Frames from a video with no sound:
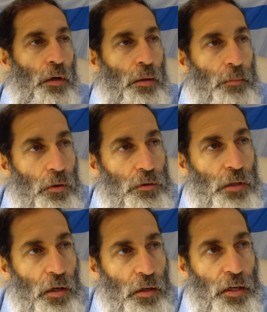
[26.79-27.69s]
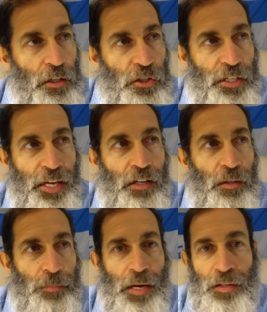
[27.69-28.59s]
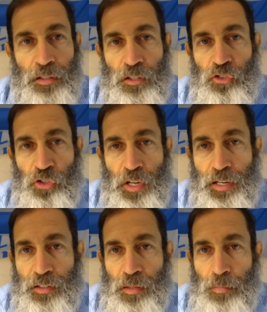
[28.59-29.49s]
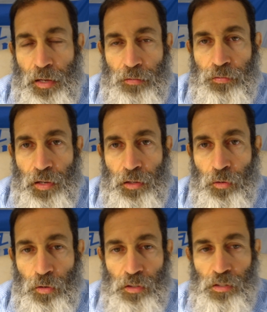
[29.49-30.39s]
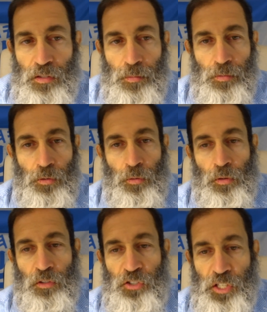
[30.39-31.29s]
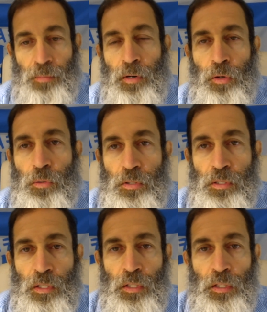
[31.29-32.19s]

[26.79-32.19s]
are most uneducated about is genetically modified organisms or GMOs.